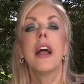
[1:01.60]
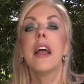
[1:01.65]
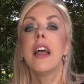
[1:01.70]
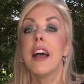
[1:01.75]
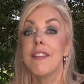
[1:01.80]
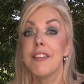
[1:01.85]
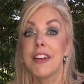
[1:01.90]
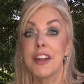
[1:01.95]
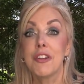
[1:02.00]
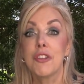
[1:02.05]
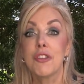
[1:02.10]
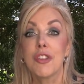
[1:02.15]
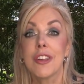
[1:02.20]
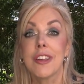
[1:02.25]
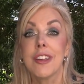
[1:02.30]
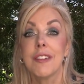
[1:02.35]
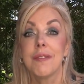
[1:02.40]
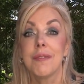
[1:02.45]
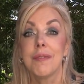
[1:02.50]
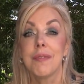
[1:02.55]
when I have
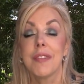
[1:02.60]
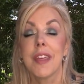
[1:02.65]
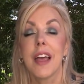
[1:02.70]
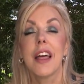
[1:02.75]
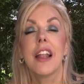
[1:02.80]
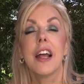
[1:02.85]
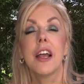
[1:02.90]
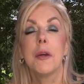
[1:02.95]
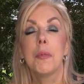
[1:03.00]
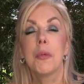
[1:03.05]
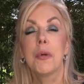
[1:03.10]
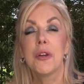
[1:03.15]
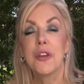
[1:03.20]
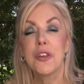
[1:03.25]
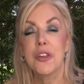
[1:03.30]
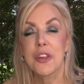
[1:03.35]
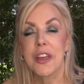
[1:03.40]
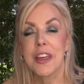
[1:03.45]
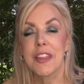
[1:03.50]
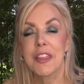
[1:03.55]
energy, and I
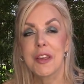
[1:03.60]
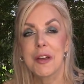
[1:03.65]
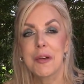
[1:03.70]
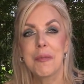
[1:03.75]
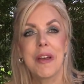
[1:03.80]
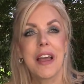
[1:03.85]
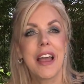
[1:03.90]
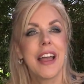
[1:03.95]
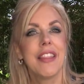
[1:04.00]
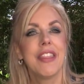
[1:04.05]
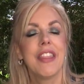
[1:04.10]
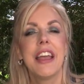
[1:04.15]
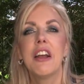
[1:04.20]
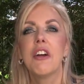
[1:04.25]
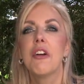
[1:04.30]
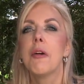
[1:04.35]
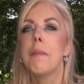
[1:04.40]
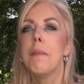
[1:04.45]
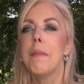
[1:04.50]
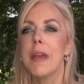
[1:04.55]
appreciate them and
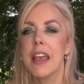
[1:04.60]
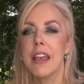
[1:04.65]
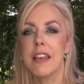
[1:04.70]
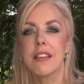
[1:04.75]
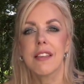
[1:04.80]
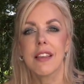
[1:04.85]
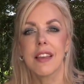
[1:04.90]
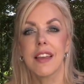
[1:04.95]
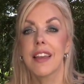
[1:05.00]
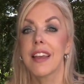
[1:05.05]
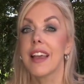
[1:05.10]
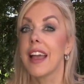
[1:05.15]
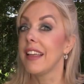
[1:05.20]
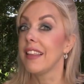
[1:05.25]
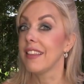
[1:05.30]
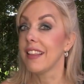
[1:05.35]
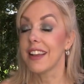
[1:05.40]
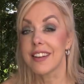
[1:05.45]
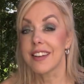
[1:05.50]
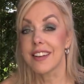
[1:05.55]
they are amazing
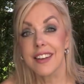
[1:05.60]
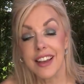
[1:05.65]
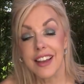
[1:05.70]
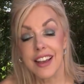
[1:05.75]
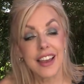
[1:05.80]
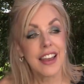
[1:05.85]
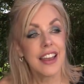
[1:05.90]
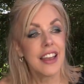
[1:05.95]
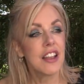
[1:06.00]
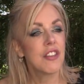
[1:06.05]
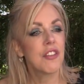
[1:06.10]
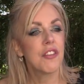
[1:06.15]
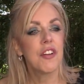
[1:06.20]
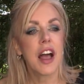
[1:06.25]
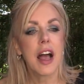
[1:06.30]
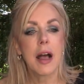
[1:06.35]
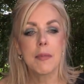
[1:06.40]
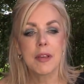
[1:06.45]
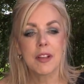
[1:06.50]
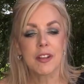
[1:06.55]
and like today it's
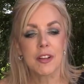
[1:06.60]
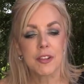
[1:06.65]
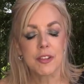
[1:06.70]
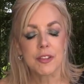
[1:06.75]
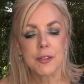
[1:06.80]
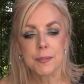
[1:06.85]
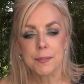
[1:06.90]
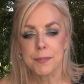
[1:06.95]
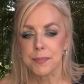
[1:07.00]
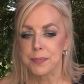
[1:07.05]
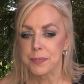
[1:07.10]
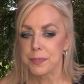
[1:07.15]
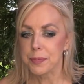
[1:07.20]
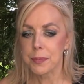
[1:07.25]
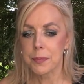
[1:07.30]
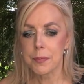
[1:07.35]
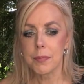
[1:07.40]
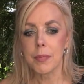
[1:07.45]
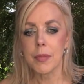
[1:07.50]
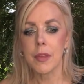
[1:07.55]
fabulous
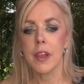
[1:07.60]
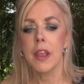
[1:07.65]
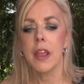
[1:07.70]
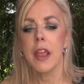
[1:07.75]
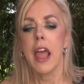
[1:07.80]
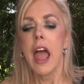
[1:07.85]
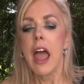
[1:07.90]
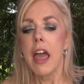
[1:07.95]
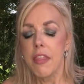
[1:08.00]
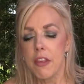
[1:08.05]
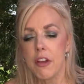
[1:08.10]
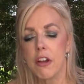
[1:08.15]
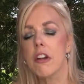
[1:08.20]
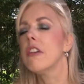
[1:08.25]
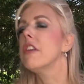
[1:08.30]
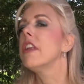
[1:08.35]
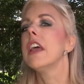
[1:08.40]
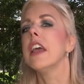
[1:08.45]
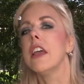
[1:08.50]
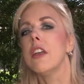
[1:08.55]
and there
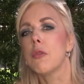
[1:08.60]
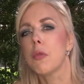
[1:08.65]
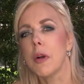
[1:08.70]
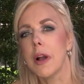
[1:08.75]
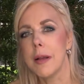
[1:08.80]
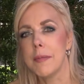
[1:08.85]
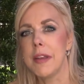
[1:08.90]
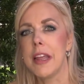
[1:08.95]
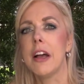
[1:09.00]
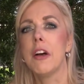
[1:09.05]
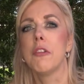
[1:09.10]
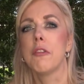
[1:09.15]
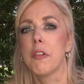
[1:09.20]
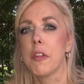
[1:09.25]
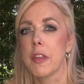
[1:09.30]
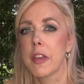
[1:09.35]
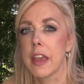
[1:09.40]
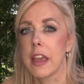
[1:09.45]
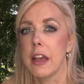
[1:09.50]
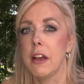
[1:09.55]
are days where I'm down
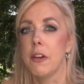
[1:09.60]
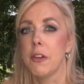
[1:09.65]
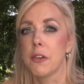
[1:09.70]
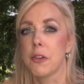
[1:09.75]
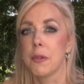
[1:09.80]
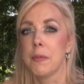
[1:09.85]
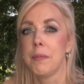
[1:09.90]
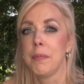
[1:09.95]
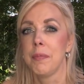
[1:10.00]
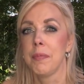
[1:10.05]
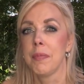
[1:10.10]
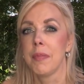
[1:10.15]
for the count